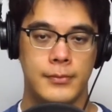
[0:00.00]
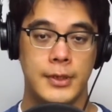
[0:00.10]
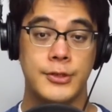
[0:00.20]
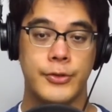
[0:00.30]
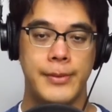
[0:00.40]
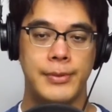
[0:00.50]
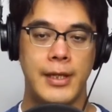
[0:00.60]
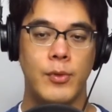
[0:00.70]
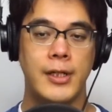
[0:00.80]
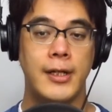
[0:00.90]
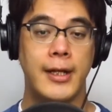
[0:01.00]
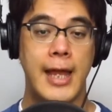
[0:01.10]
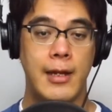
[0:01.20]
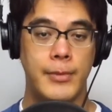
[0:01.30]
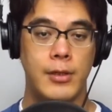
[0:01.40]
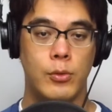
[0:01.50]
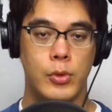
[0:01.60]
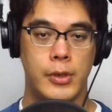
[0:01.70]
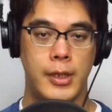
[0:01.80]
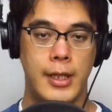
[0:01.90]
The screenplay won an Academy
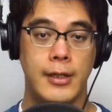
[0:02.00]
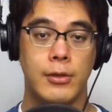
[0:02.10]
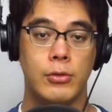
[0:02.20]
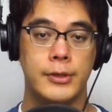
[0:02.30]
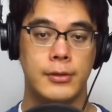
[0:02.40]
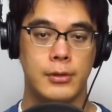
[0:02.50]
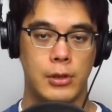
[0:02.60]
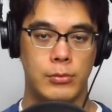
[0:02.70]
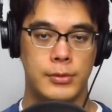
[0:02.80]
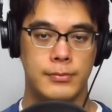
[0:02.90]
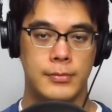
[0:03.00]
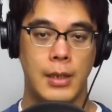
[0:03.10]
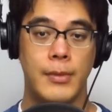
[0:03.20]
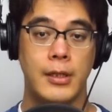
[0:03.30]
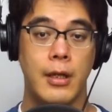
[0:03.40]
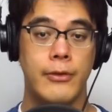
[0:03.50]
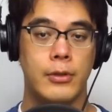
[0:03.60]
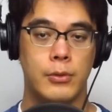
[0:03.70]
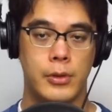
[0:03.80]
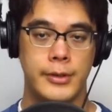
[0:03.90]
Award and a Golden Globe, among other
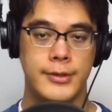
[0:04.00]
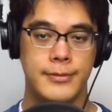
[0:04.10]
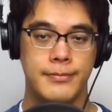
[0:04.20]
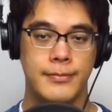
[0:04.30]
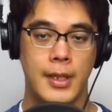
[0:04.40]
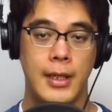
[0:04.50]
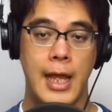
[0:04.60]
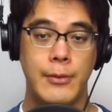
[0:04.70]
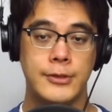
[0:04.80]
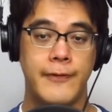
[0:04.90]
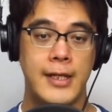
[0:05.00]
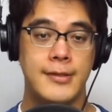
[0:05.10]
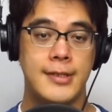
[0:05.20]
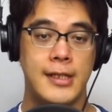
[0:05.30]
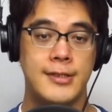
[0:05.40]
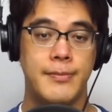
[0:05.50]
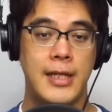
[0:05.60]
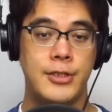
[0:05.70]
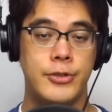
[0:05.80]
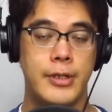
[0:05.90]
awards, and was Van Sant's
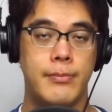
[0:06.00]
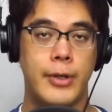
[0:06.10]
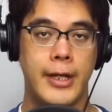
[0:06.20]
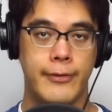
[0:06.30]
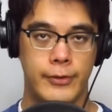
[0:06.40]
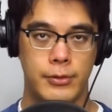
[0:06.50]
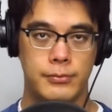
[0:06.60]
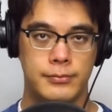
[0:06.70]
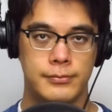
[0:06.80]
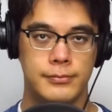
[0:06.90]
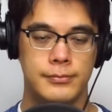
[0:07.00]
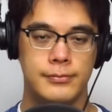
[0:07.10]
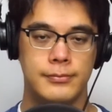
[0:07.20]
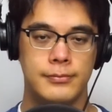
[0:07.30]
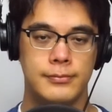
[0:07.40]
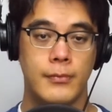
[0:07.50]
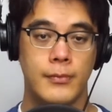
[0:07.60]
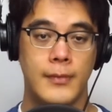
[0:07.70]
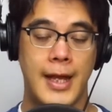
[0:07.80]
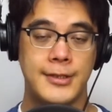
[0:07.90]
mainstream breakthrough.
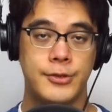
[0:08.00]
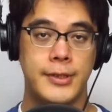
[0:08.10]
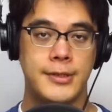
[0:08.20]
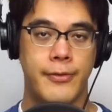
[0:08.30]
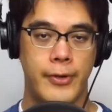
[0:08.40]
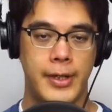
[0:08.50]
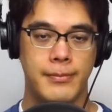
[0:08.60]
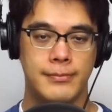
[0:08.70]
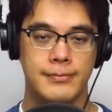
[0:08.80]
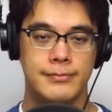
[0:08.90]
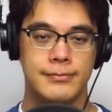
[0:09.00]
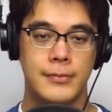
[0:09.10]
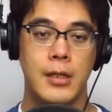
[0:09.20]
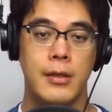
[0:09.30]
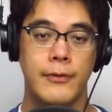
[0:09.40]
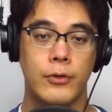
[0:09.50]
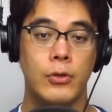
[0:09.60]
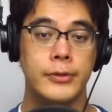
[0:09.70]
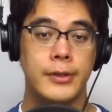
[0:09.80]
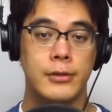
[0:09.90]
Asterisk 3.The
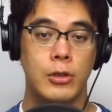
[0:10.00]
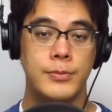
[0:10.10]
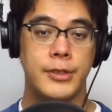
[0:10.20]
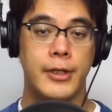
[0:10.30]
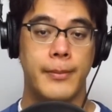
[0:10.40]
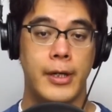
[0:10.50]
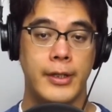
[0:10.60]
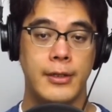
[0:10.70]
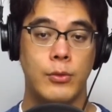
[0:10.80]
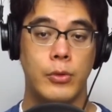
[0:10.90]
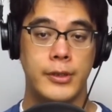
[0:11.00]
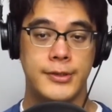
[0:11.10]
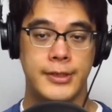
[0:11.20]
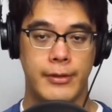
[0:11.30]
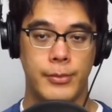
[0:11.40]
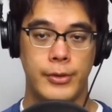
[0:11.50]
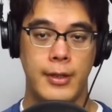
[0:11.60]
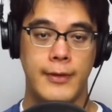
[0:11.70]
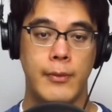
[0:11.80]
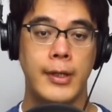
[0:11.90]
Golden Globes are an American awards ceremony
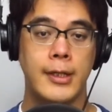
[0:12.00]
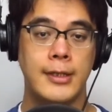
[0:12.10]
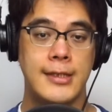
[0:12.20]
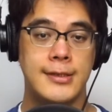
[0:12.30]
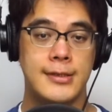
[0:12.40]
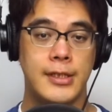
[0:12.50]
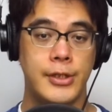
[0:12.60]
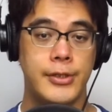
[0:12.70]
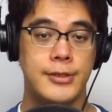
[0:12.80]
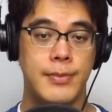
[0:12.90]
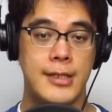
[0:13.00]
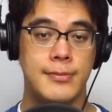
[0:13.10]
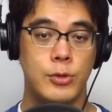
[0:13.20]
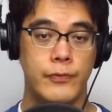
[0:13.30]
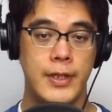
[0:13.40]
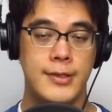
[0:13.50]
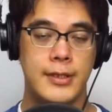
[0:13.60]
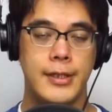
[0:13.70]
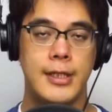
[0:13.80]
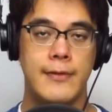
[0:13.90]
that recognizes the year's best movies
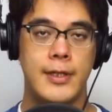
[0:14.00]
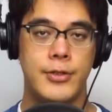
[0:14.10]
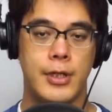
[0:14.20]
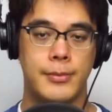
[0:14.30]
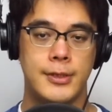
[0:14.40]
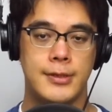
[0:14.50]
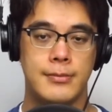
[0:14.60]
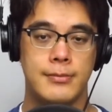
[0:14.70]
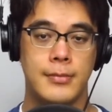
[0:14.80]
and TV dramas.